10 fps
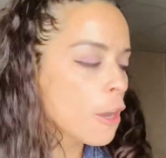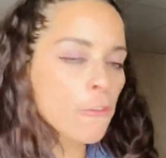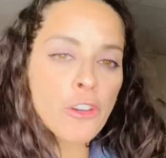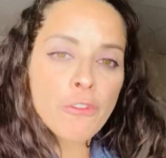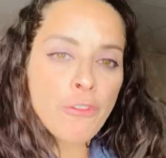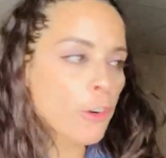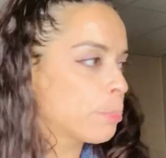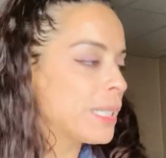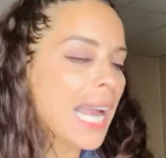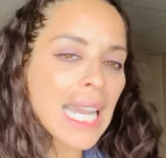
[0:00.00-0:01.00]
For
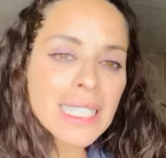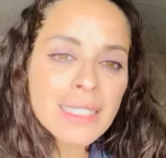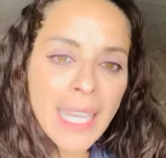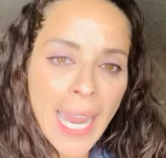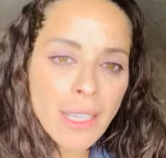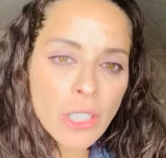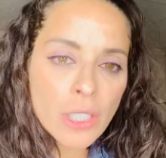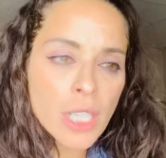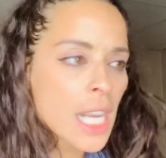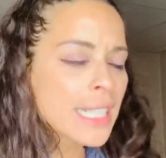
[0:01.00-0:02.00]
Breonna
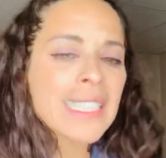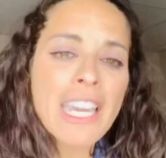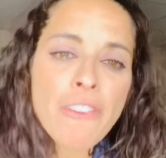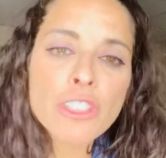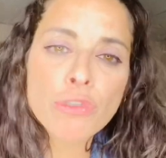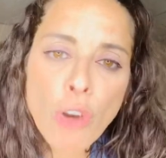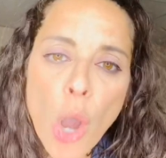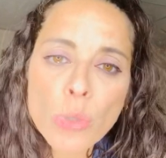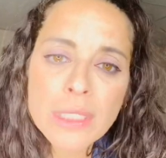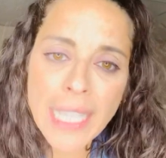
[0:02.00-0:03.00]
Taylor, give us
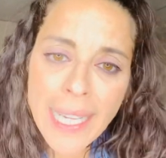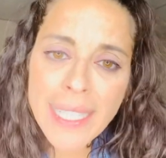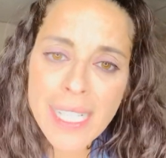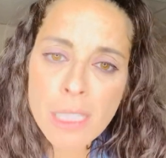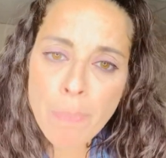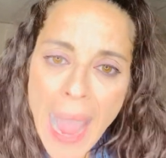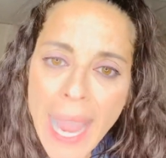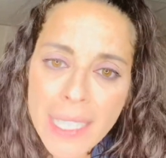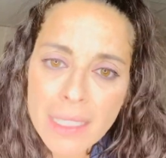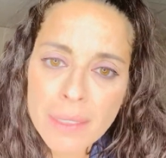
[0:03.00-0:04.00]
Rose Dinkins back.